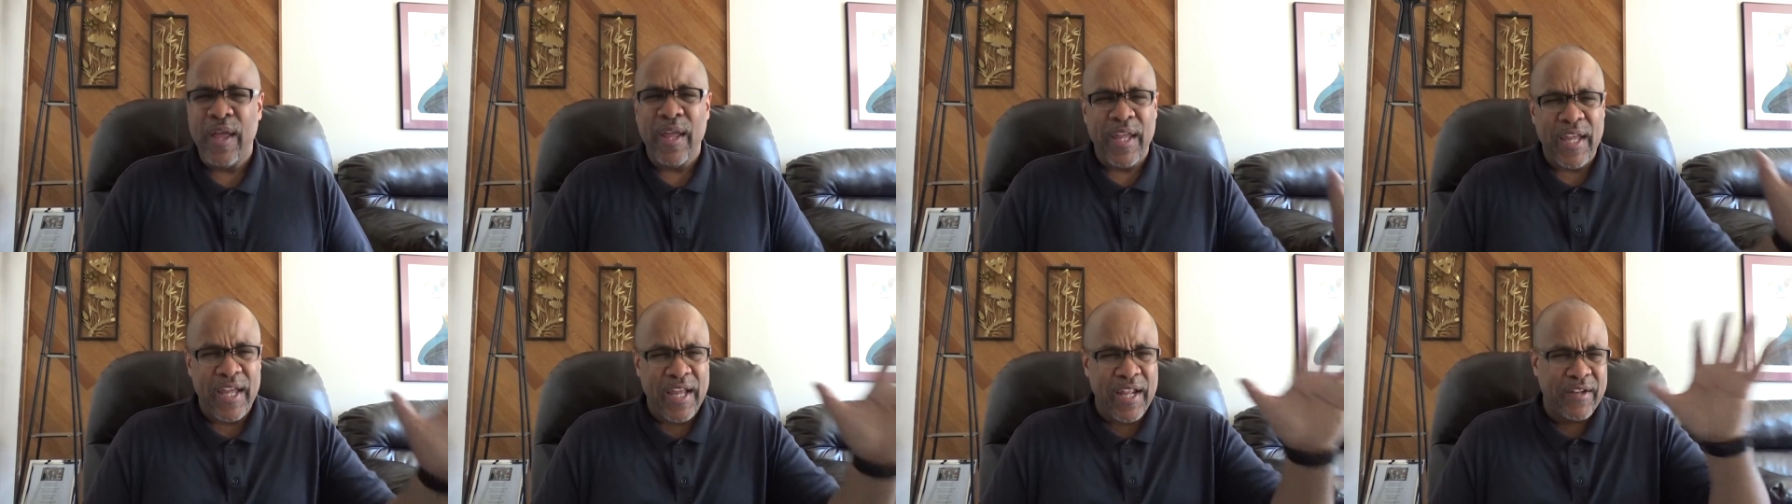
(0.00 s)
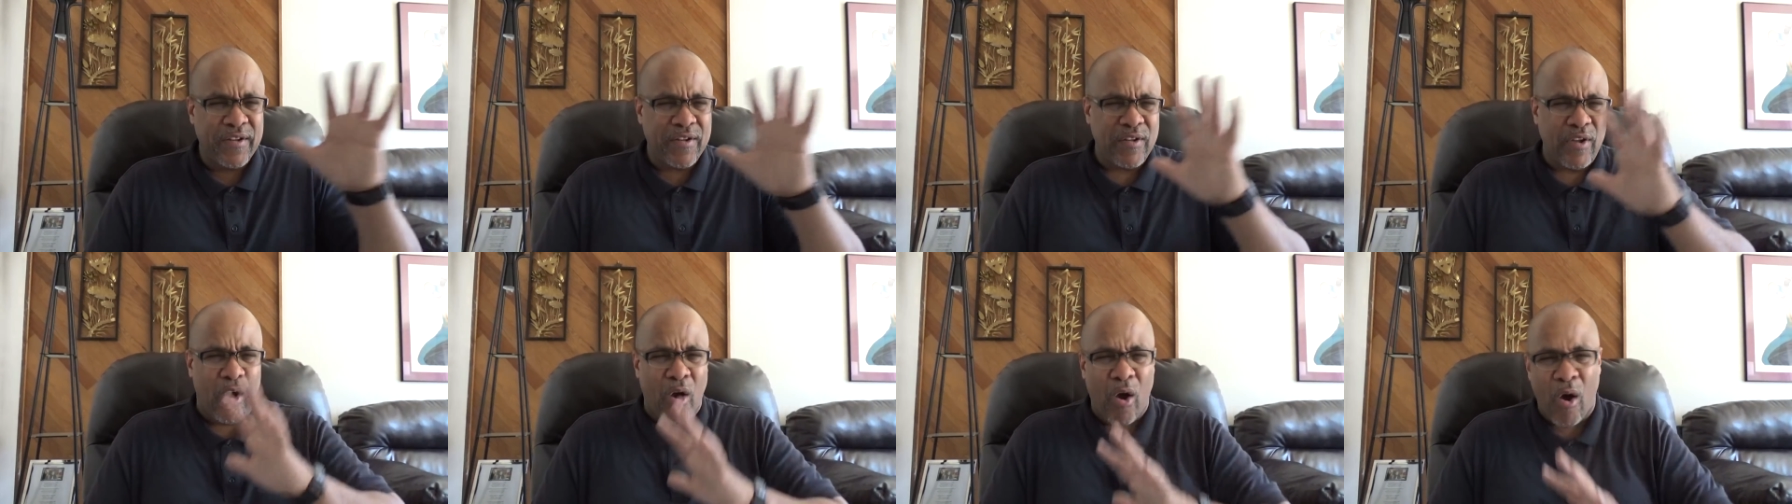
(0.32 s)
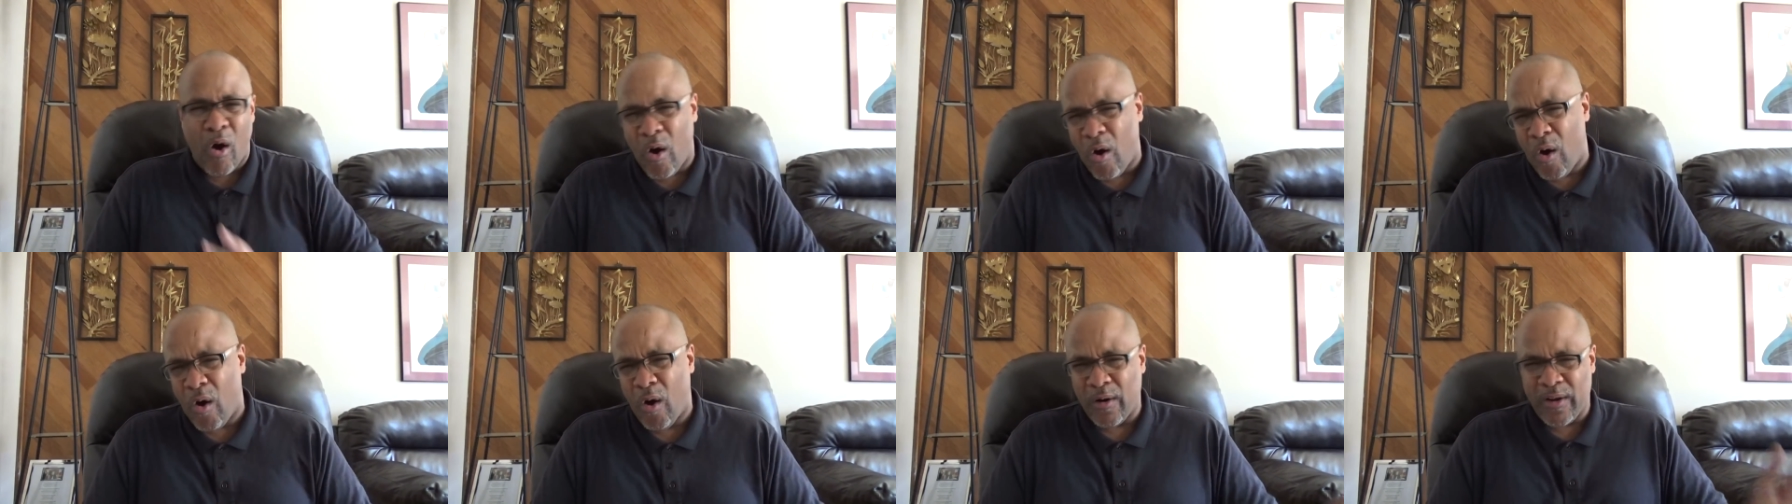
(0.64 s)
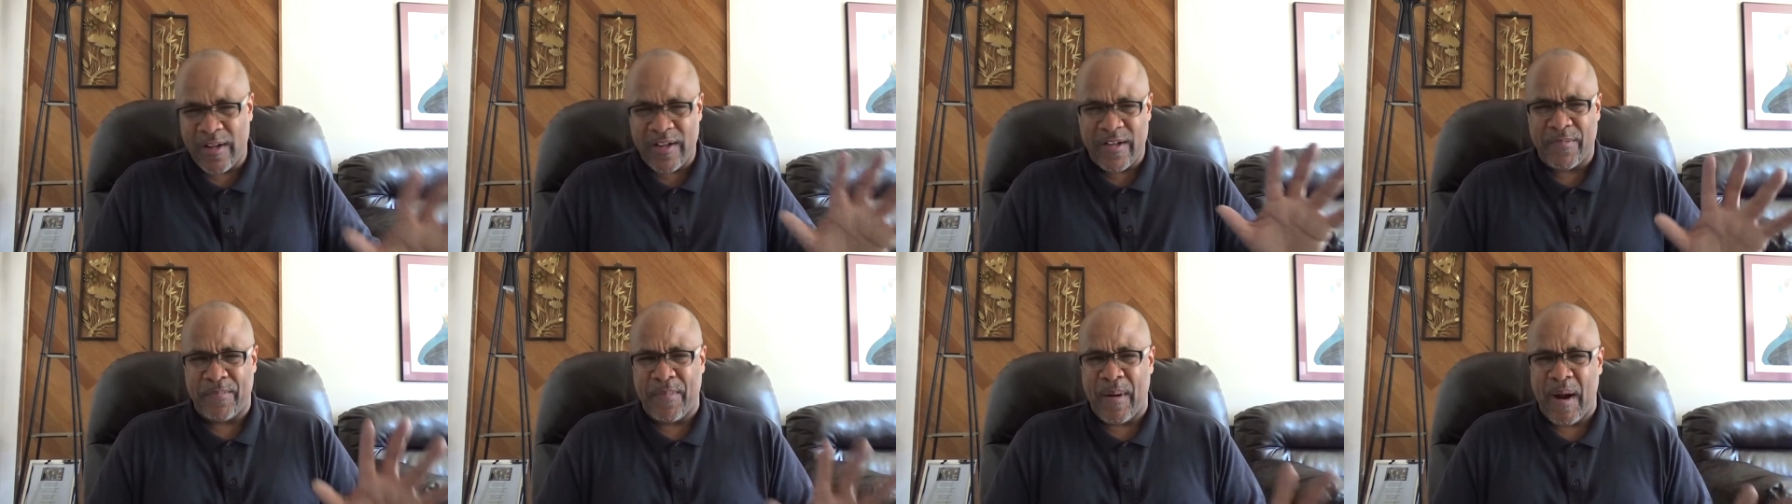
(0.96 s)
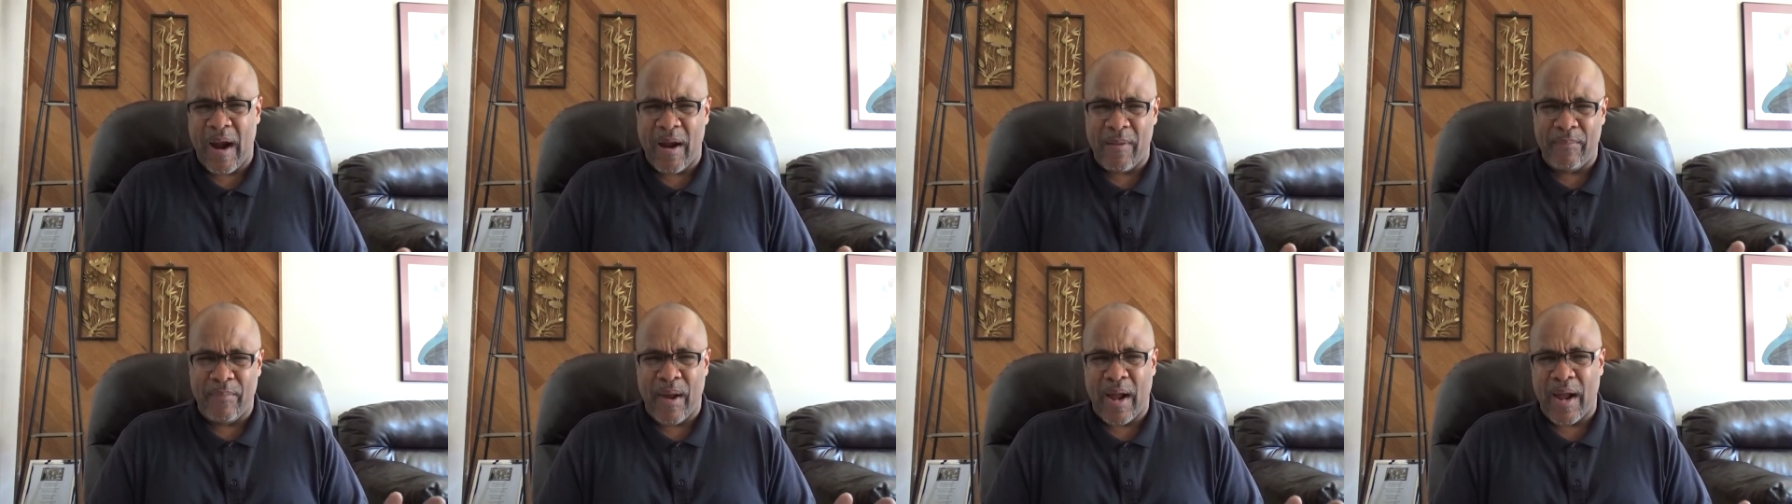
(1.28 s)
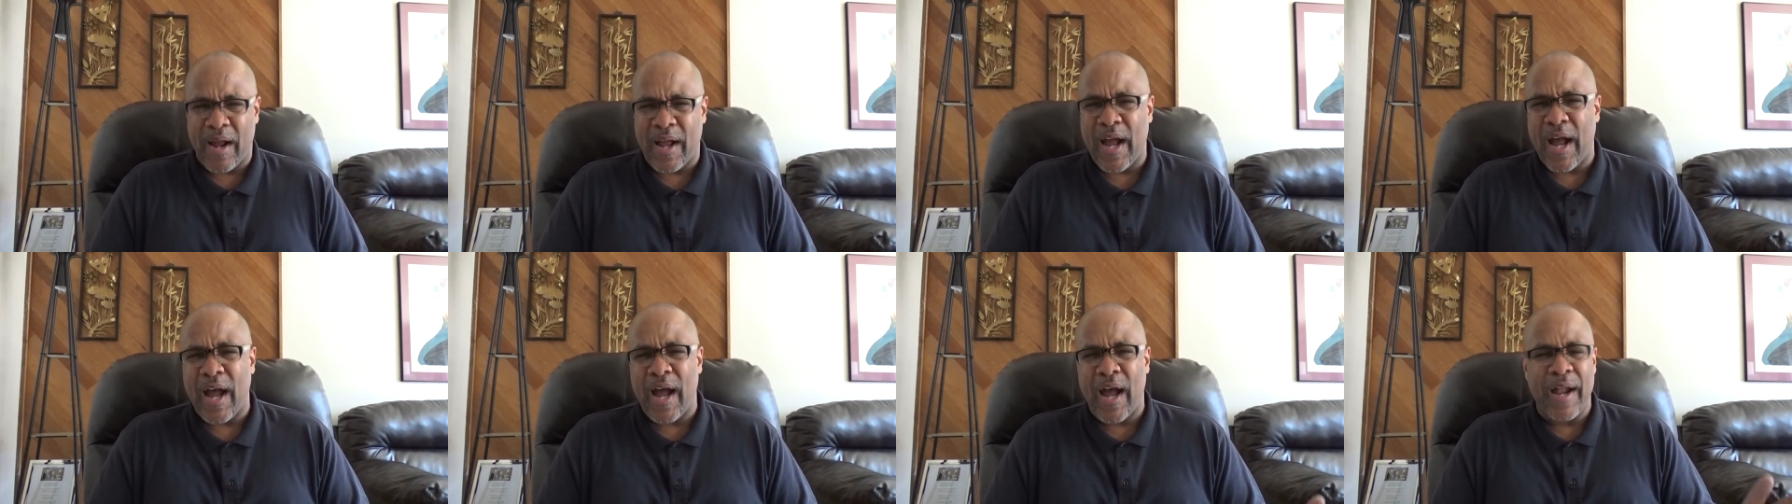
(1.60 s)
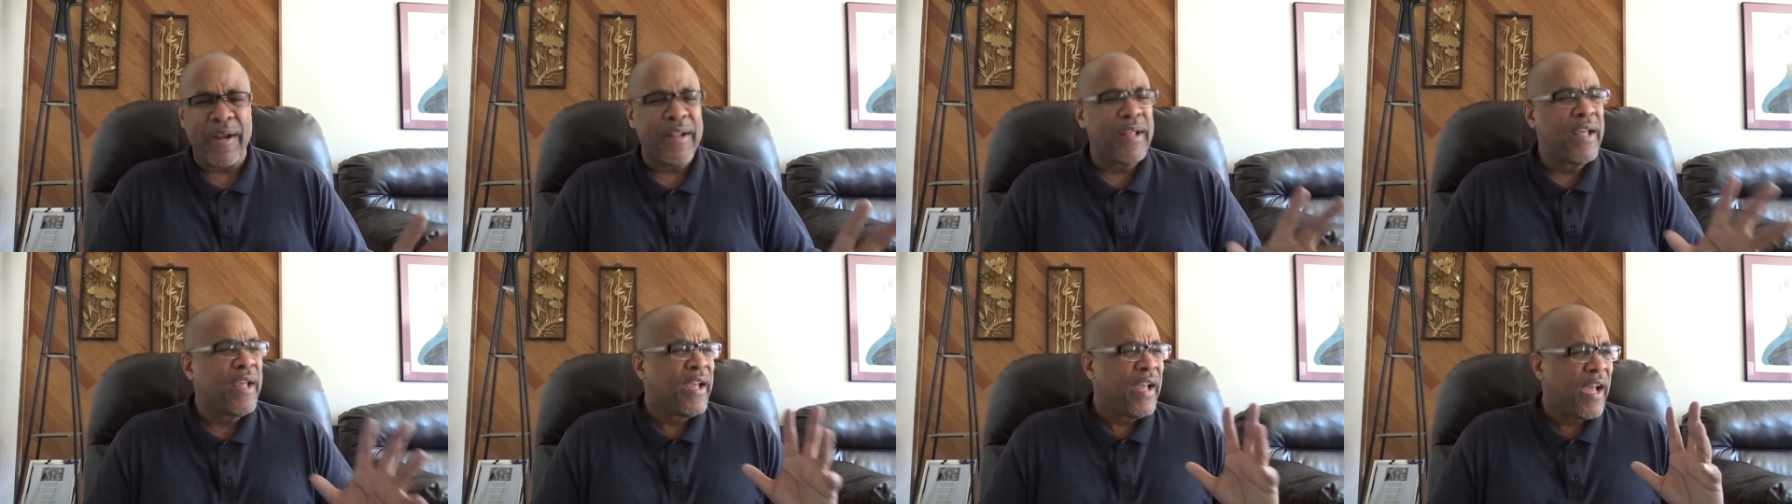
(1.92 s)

it's all inspired by God,